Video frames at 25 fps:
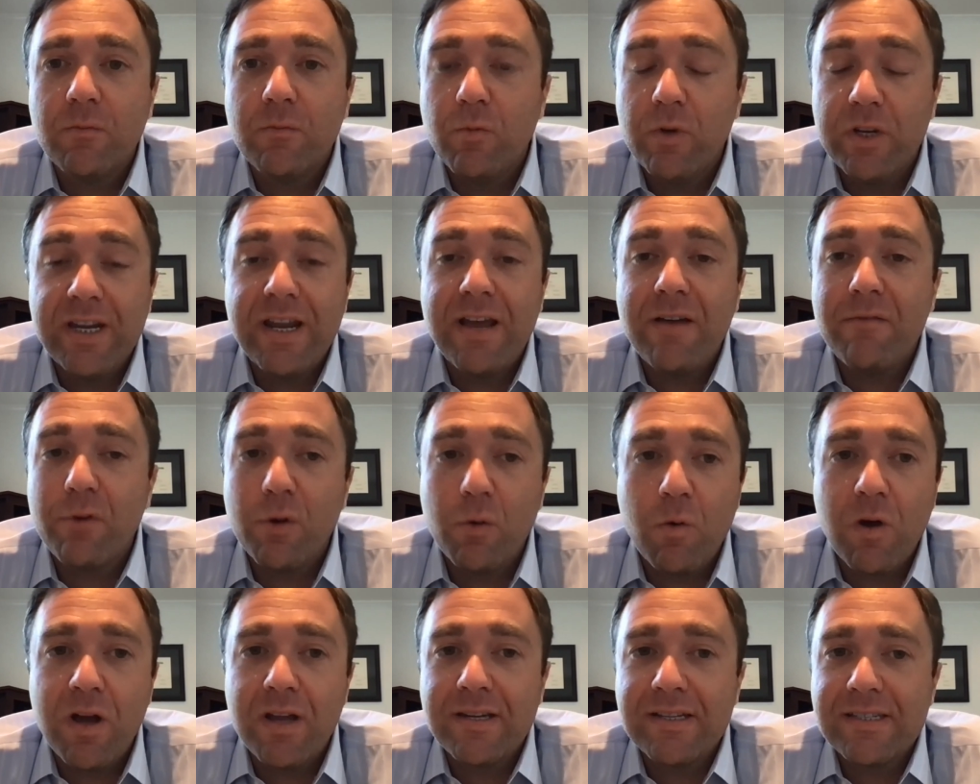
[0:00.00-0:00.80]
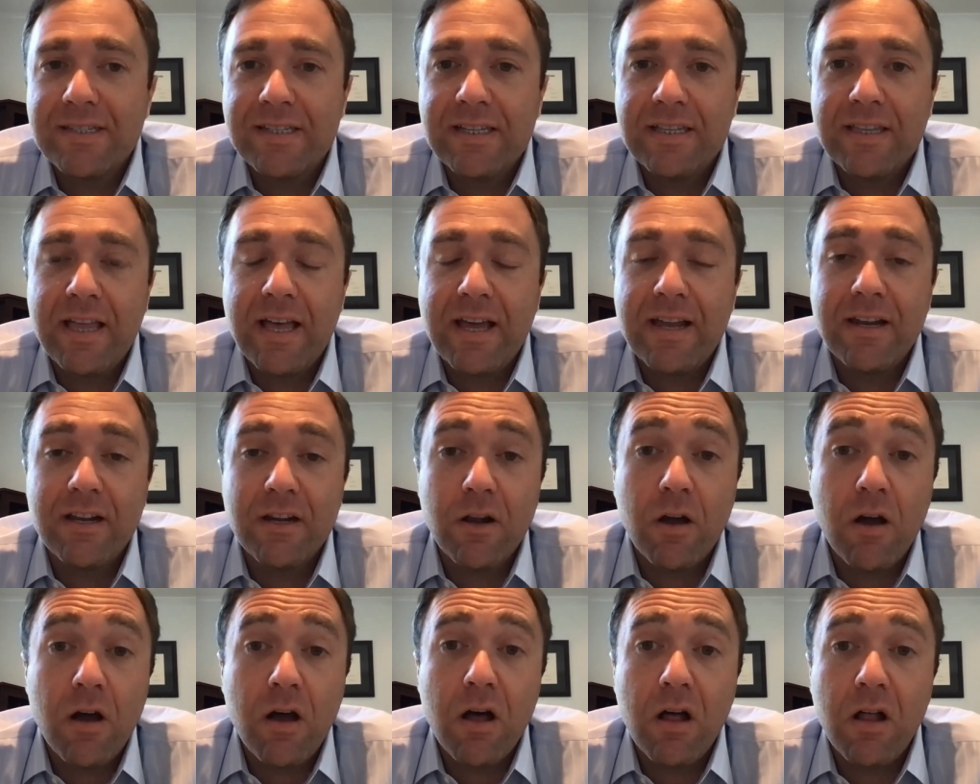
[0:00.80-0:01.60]
We never want to see that
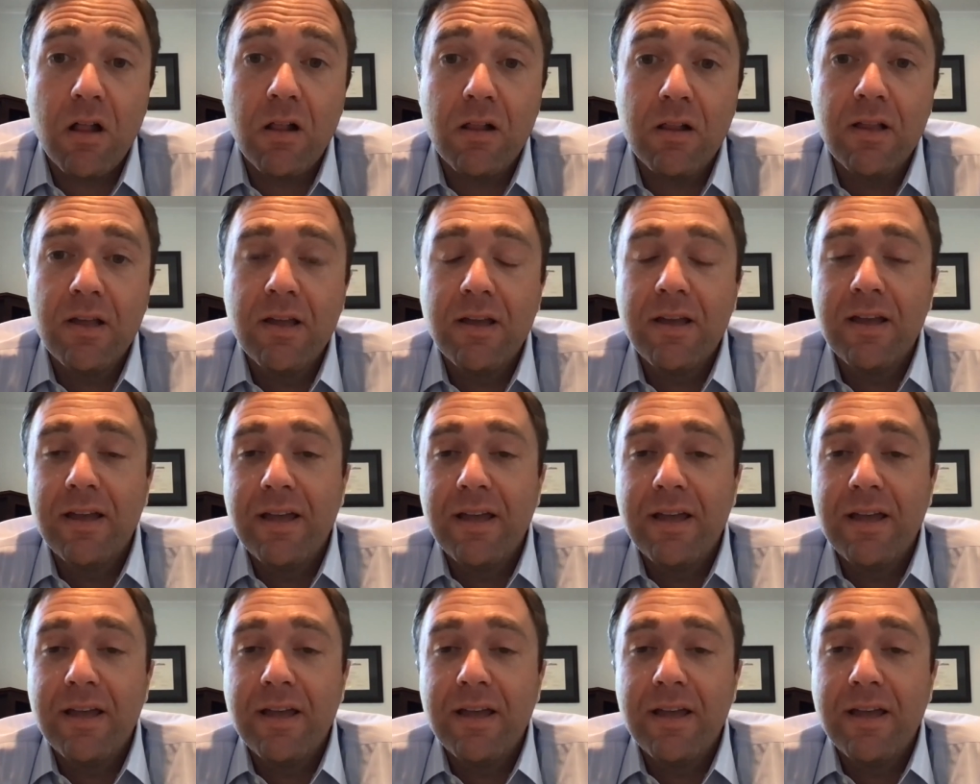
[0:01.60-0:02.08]
at all.